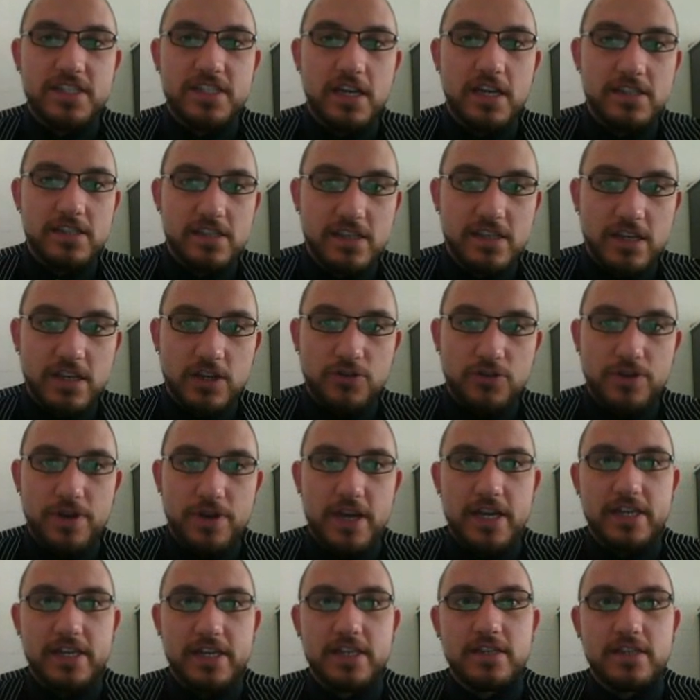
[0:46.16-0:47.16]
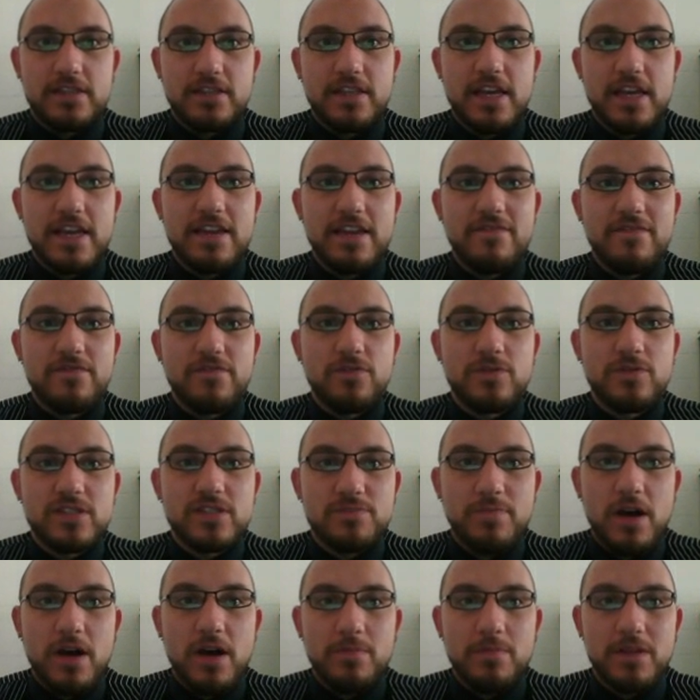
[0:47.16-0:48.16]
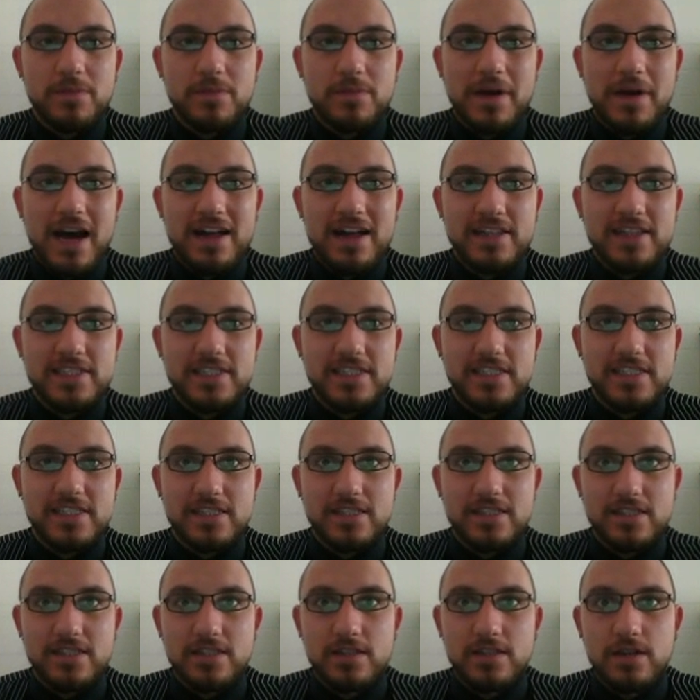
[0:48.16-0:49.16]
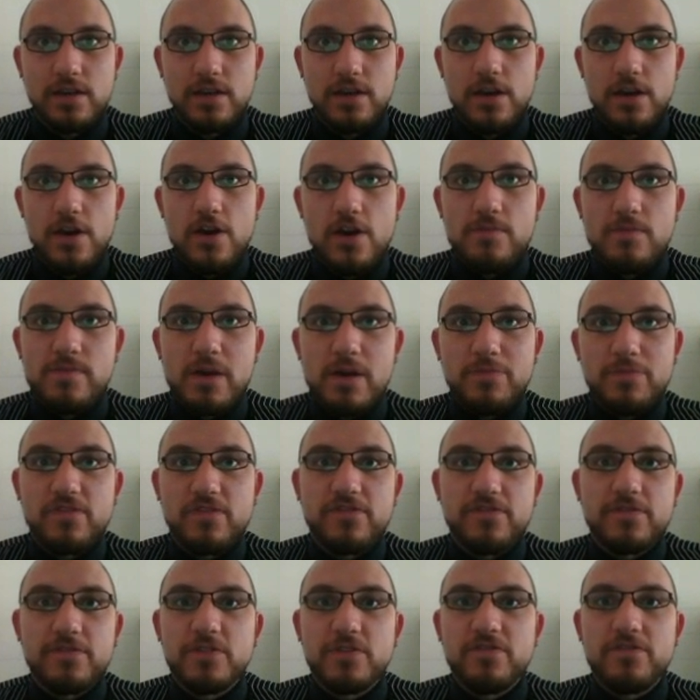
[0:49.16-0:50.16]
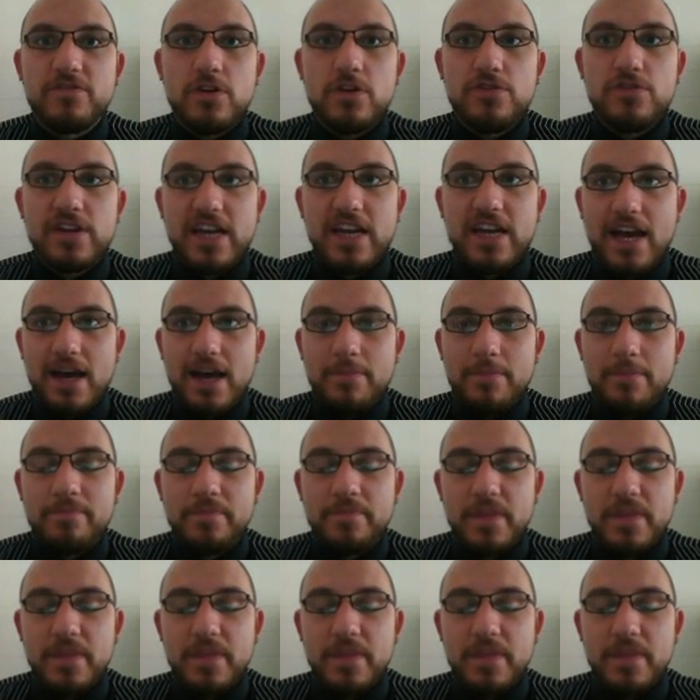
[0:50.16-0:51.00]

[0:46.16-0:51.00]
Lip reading: doesn't get created. They influence public policies. Remember, from your vocab,